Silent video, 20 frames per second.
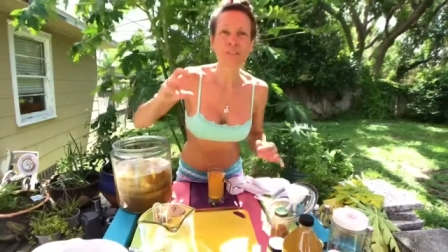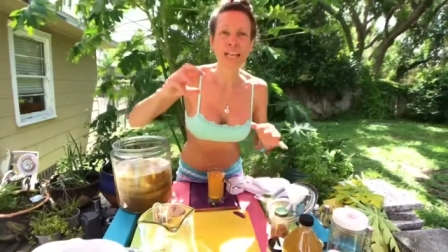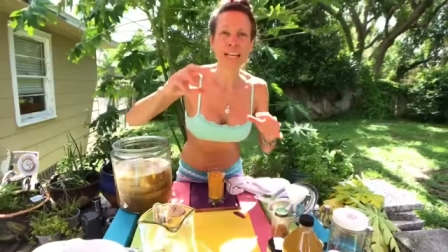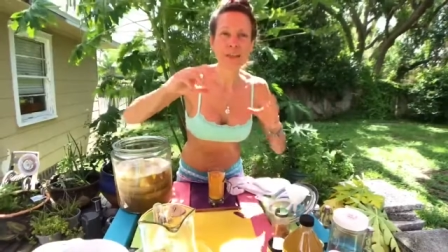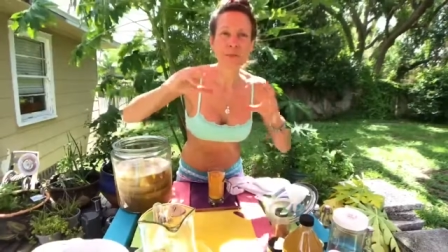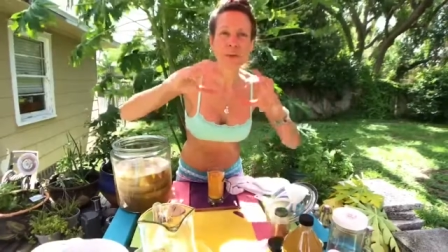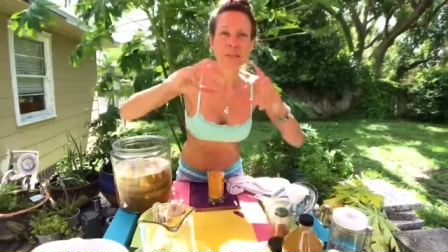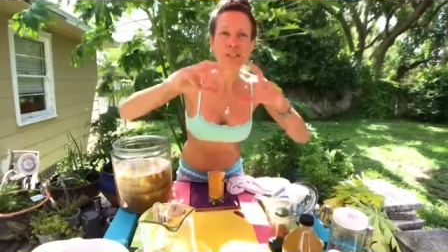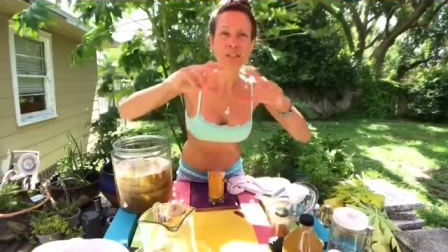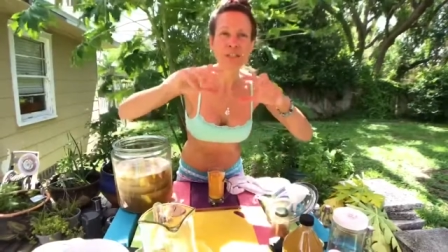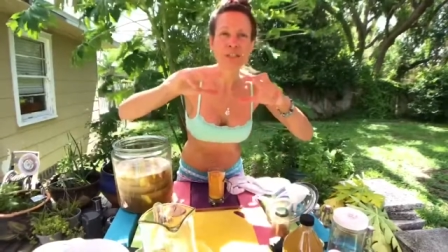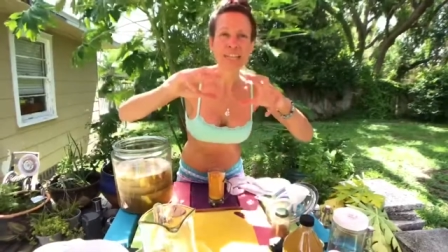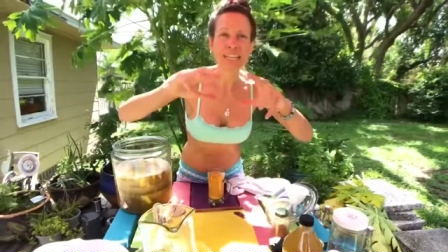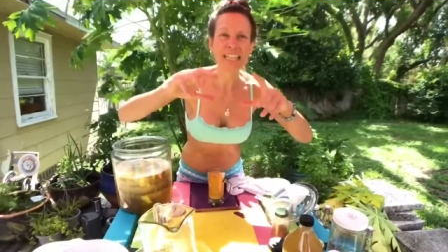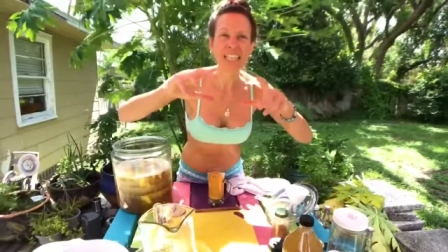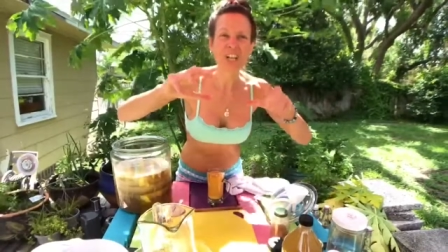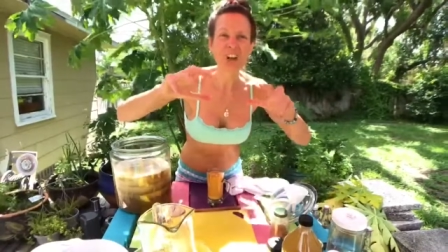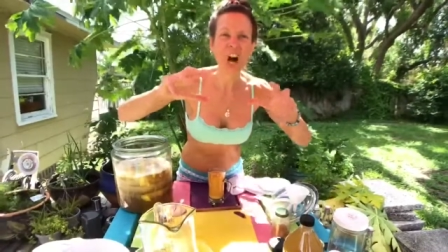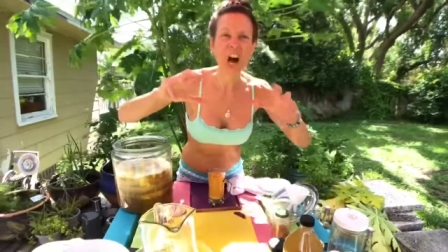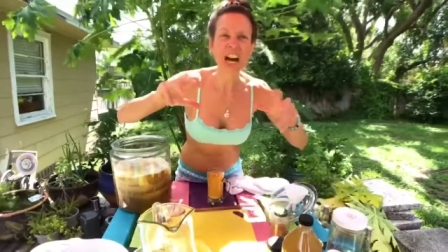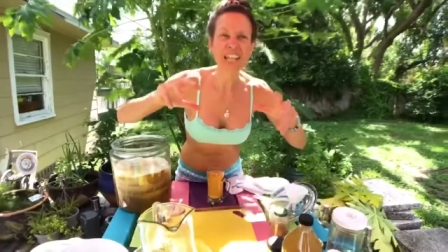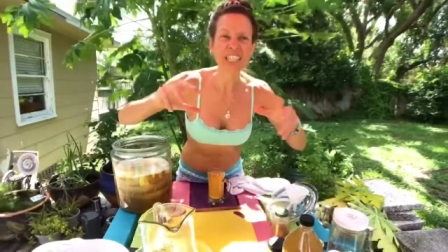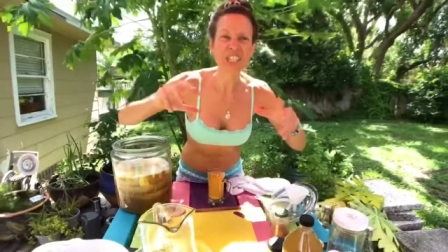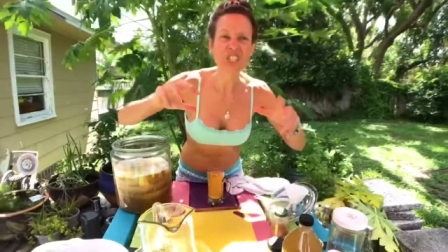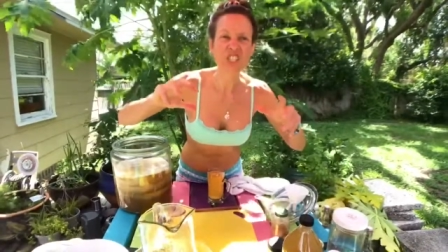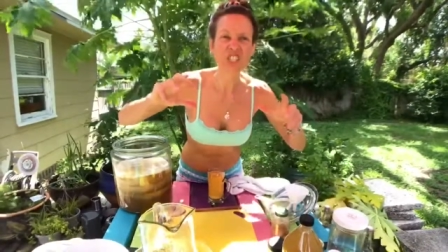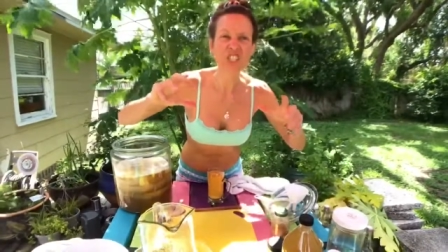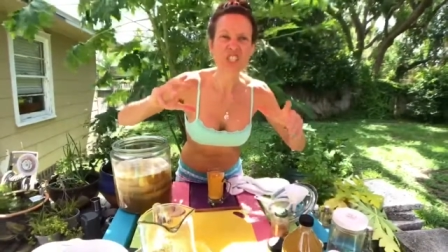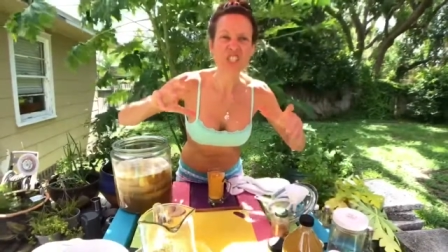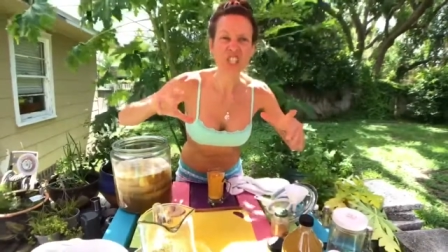like what looked like
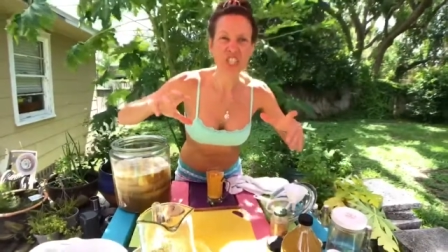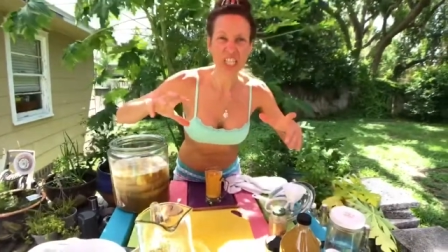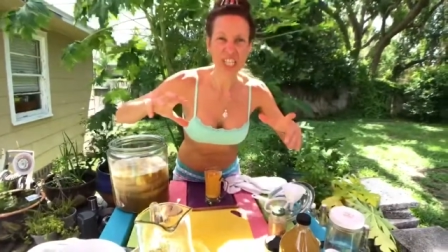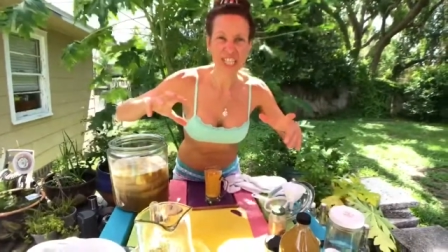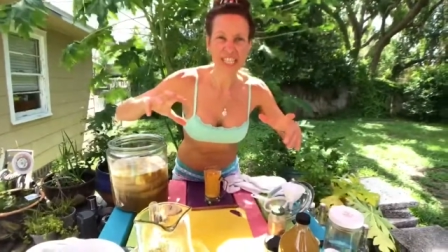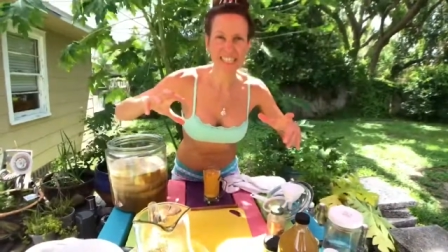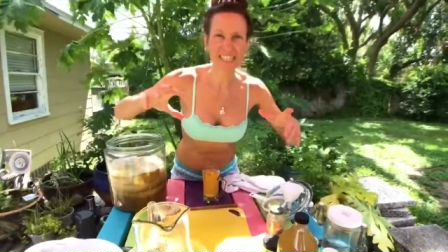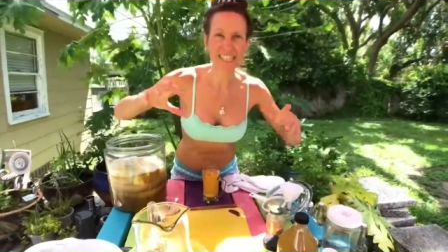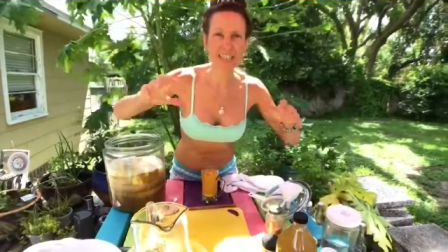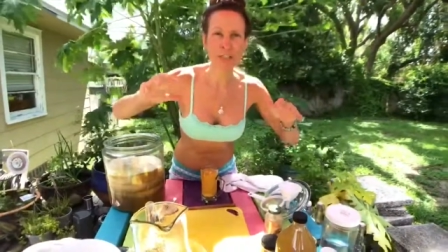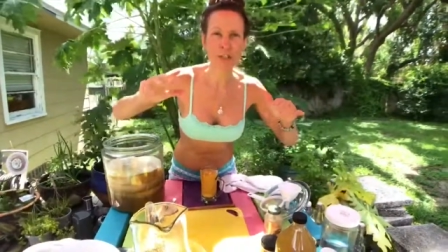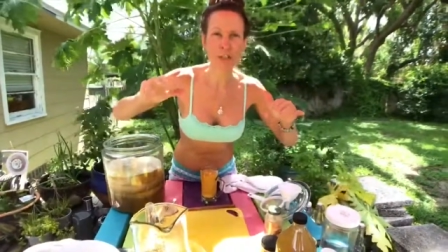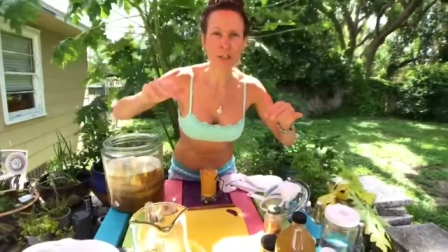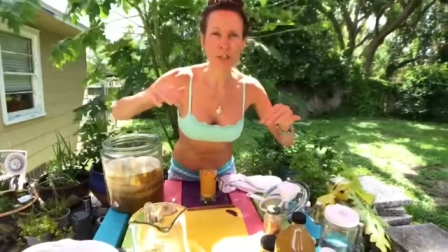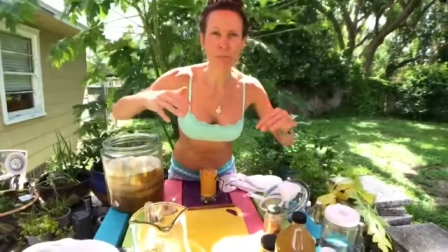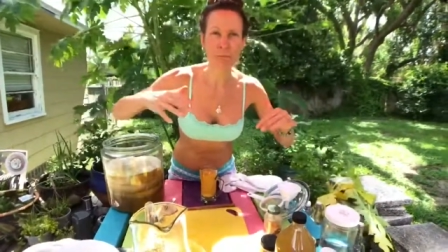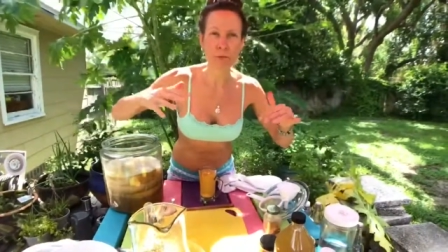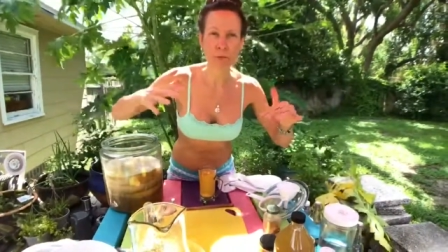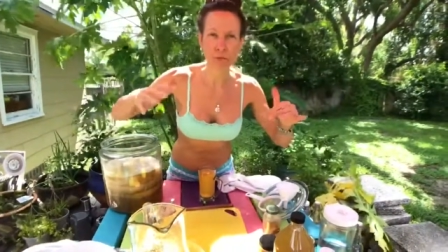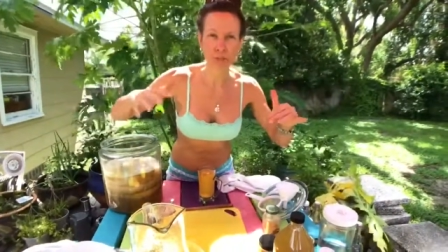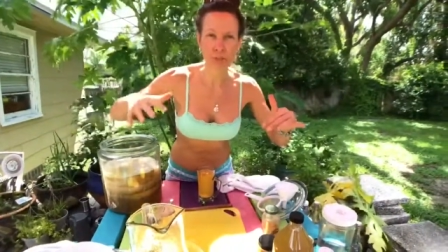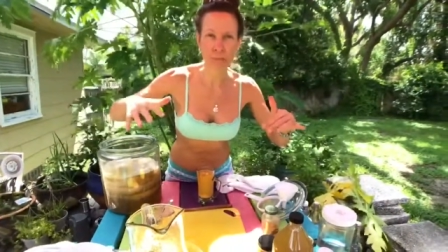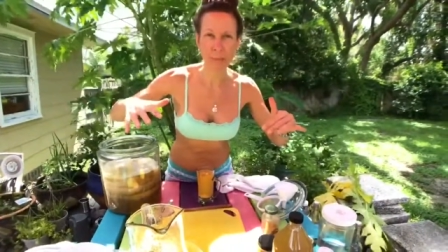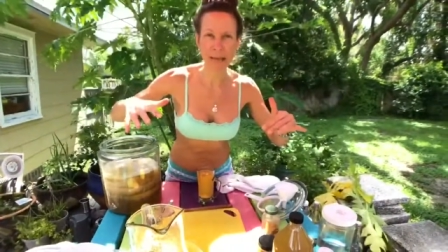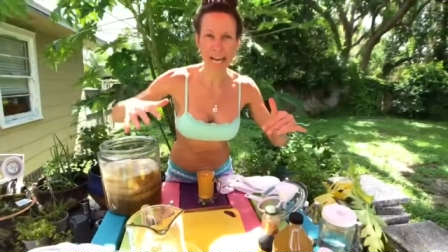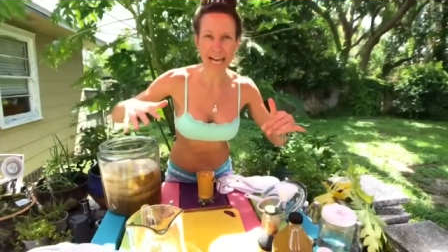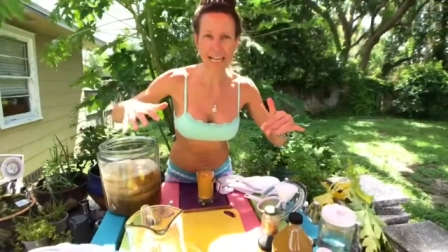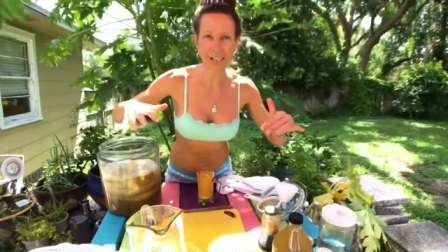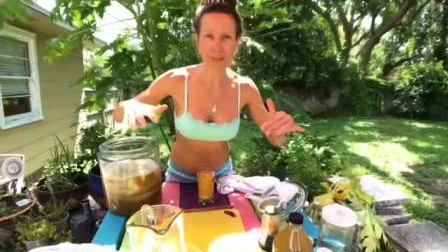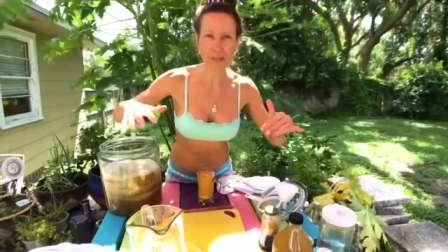cottage cheese in her kombucha
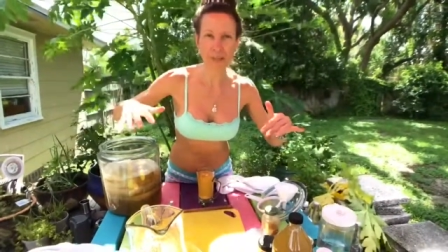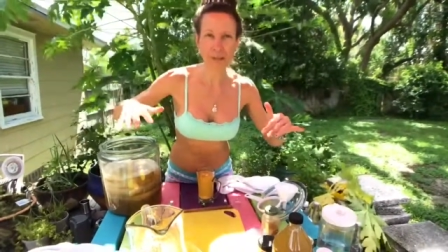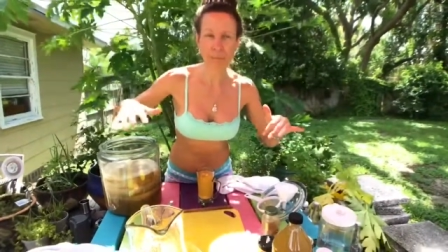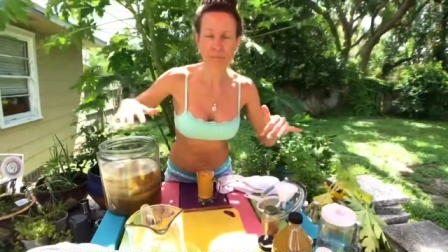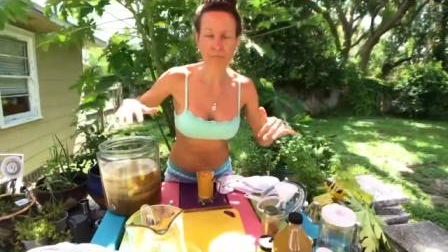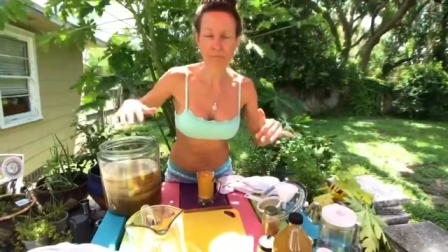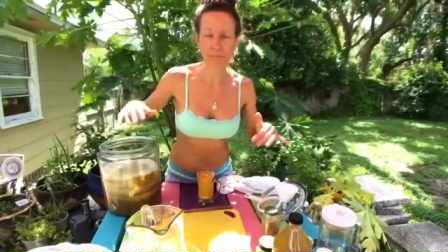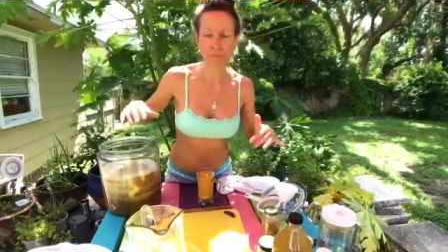batch.